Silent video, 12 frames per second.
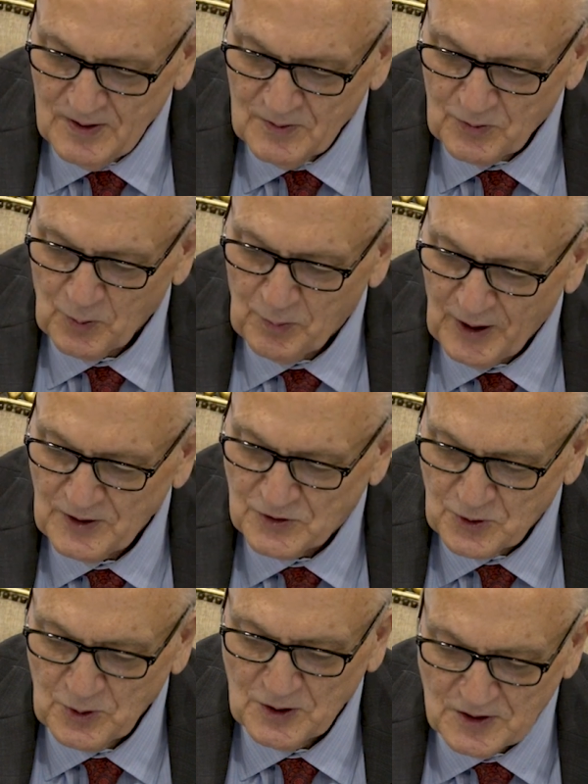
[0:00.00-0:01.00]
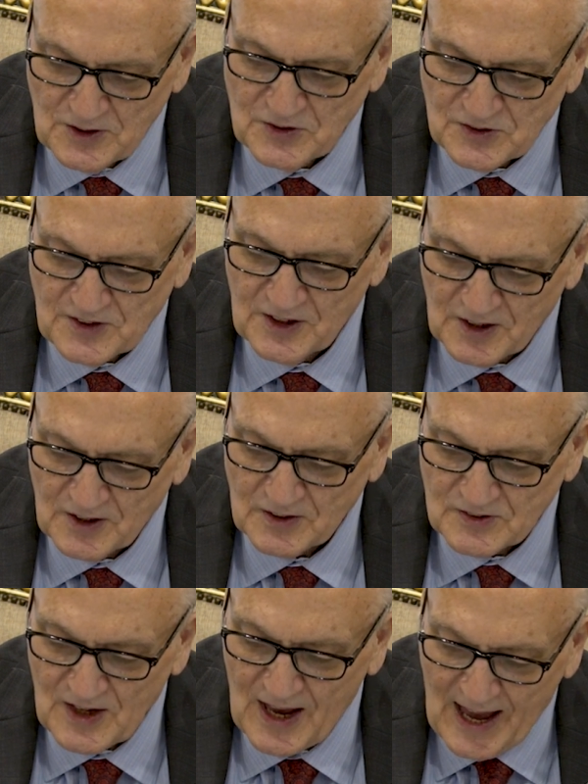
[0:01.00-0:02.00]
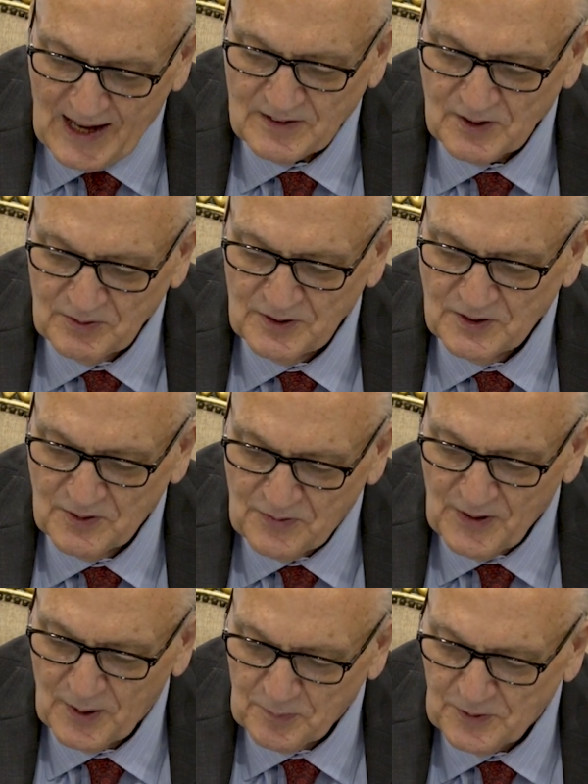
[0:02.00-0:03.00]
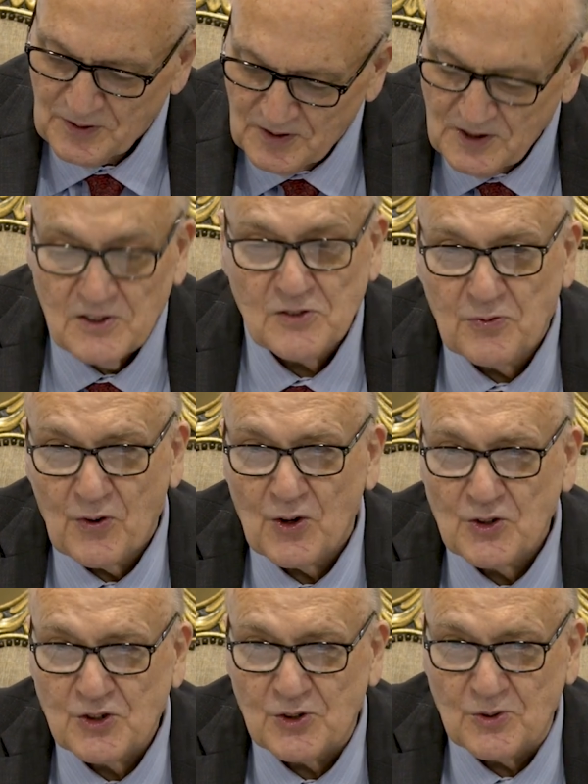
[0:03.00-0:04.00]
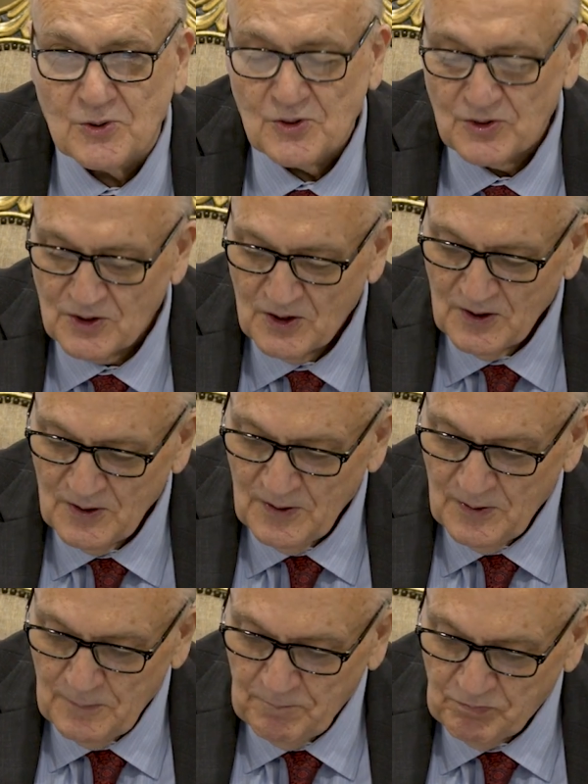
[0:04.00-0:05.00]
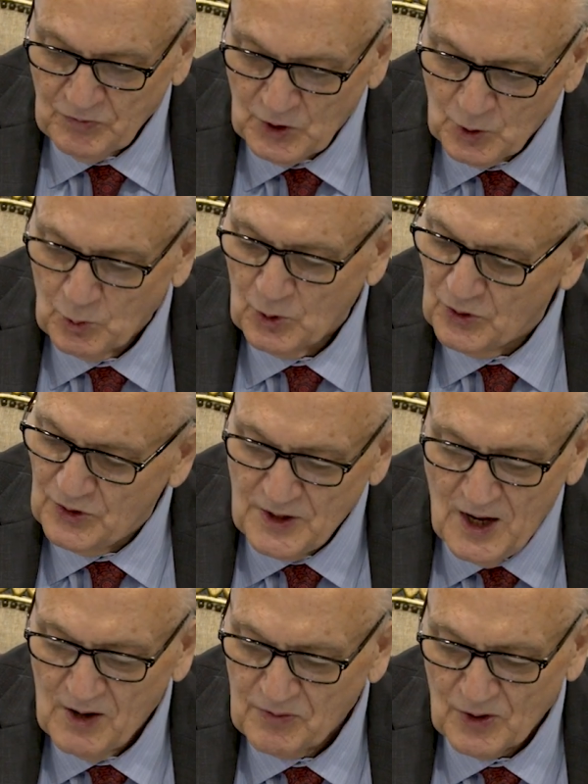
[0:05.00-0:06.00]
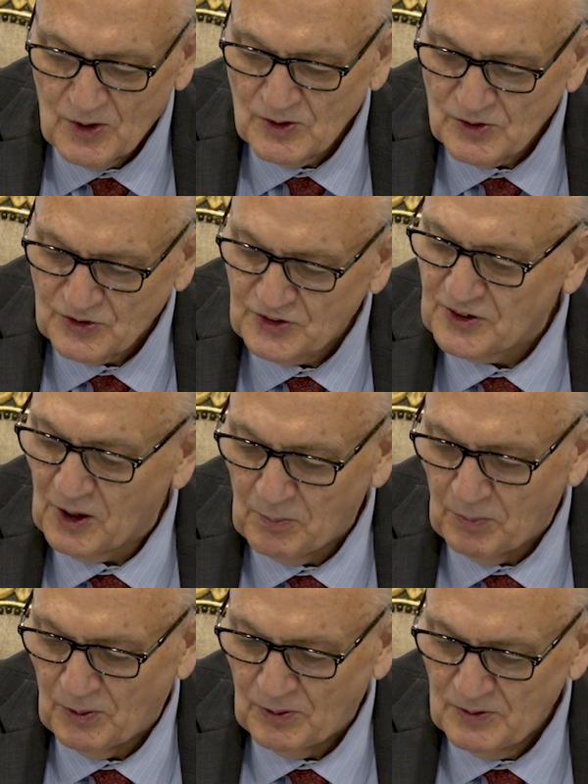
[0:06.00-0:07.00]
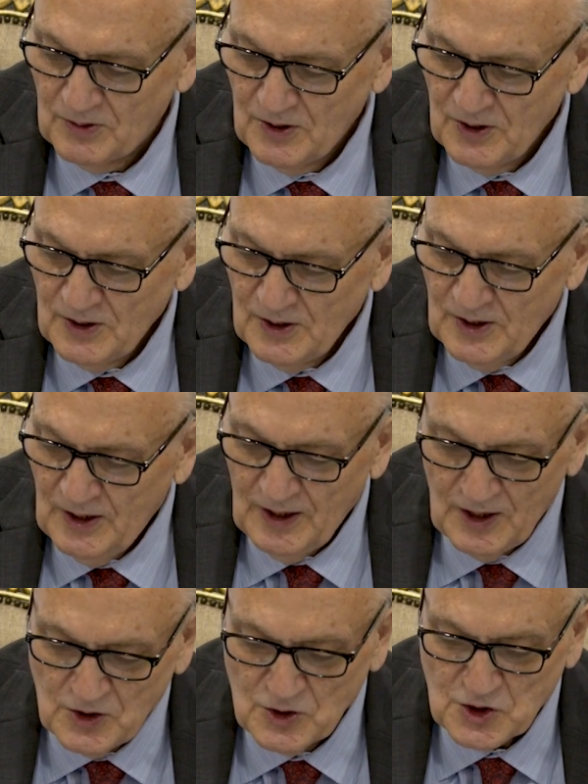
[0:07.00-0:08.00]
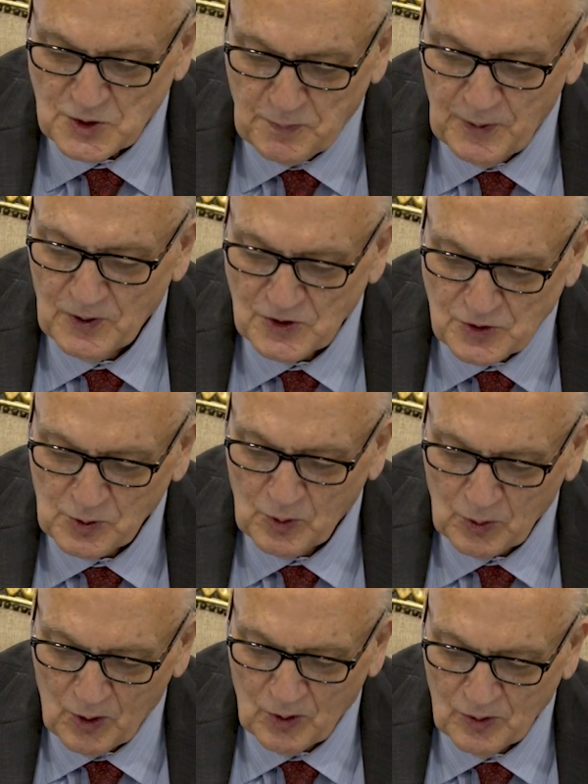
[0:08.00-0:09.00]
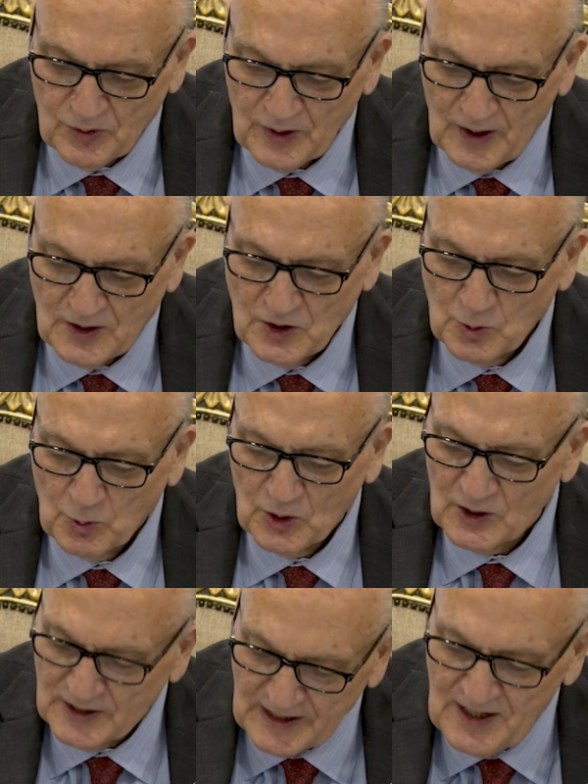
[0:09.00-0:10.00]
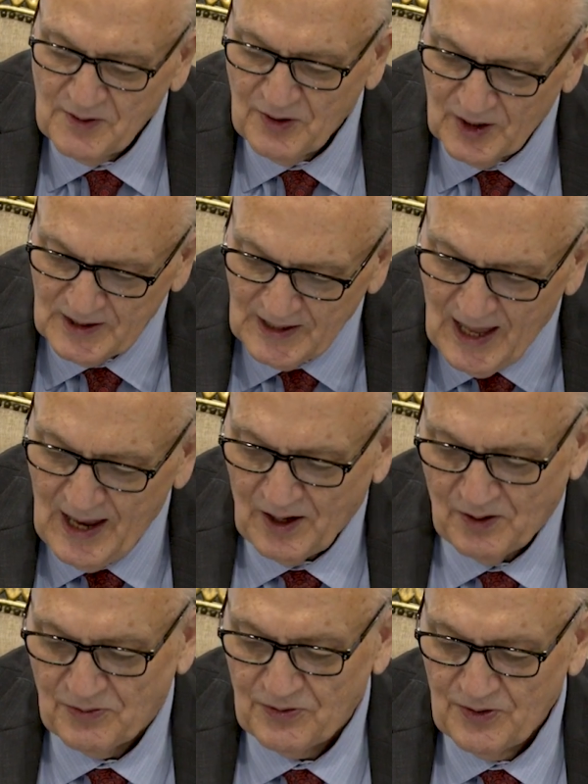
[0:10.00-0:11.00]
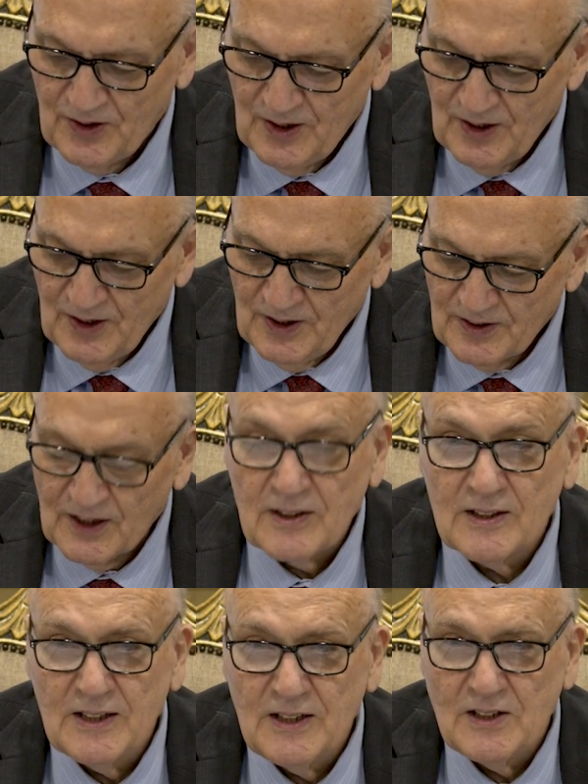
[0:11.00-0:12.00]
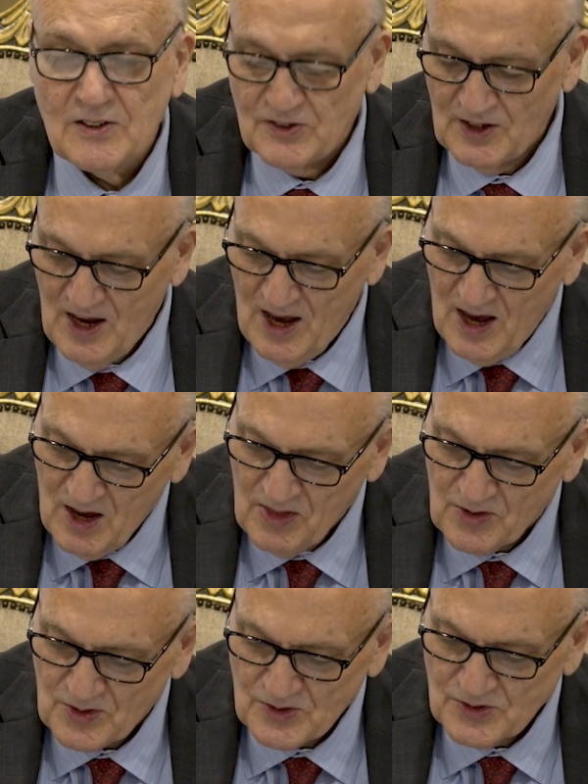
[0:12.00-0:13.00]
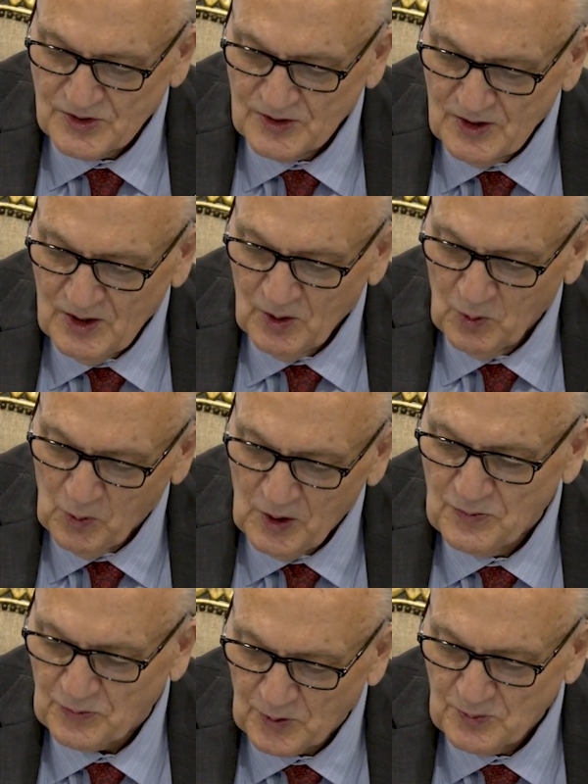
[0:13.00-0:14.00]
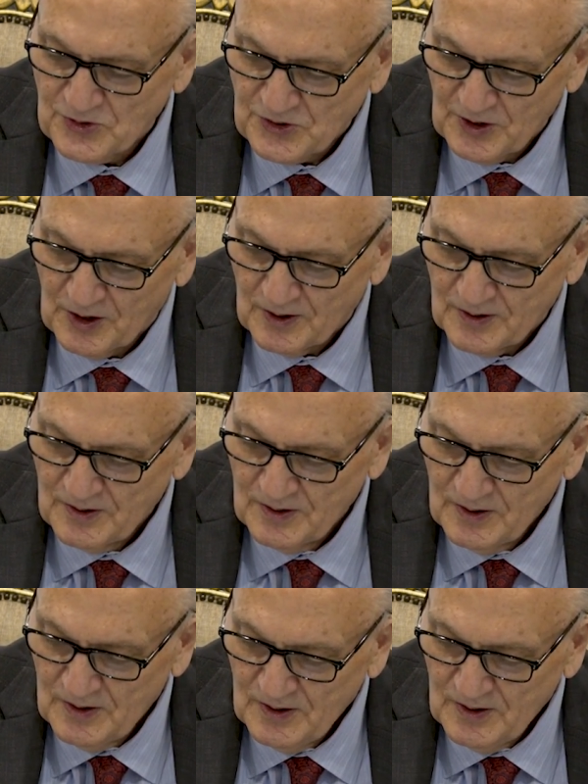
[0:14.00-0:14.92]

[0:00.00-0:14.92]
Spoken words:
For by doing these things, actively developing these virtues, you will never stumble in your spiritual growth, and you will live a life that leads others away from sin.